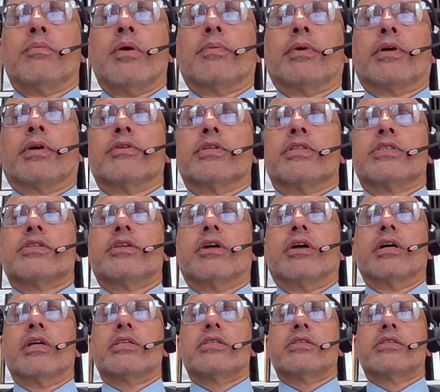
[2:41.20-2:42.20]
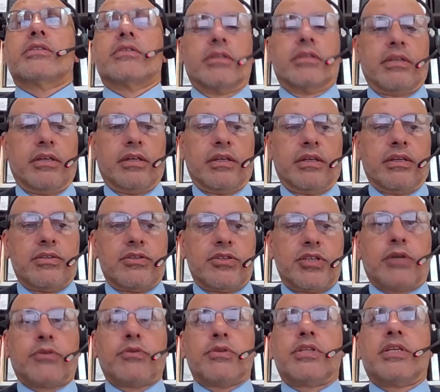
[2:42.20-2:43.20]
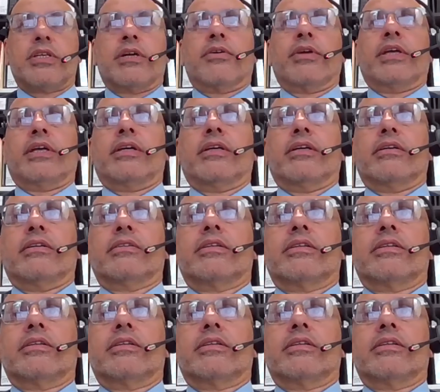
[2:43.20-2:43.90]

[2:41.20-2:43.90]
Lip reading: Member Chris Dice, Secretary